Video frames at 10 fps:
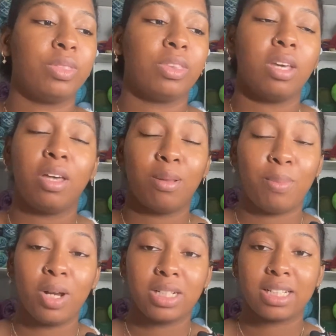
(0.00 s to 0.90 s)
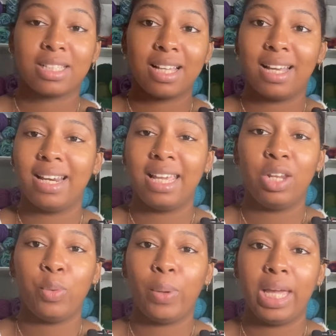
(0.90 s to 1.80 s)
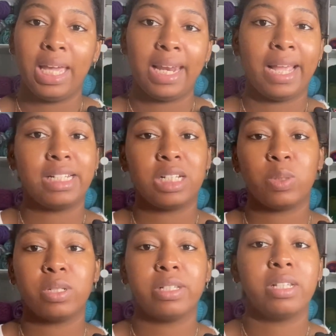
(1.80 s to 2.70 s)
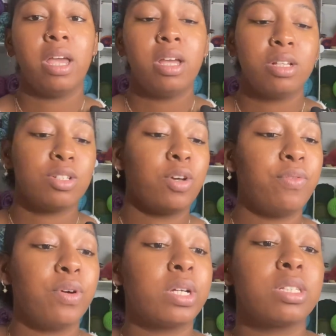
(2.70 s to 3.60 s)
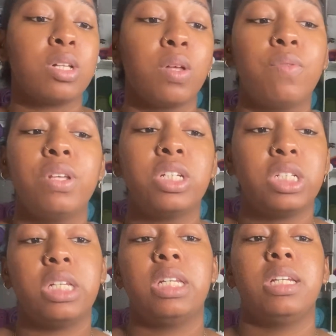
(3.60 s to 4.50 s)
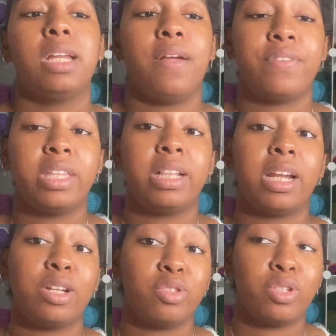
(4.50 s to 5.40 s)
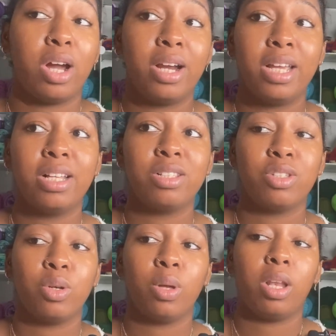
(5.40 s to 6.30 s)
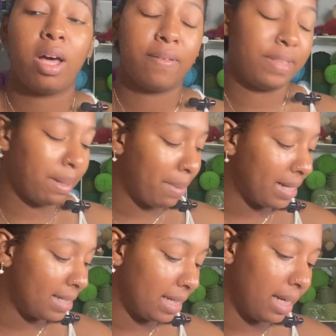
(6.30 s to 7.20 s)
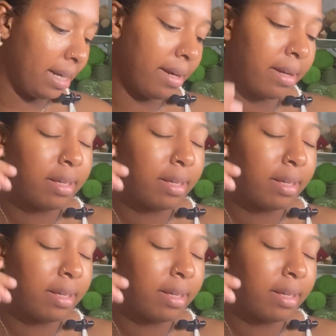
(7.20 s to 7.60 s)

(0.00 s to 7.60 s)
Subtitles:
other projects got in the way and I just was so focused on finishing everything that I started, so a lot of them I didn't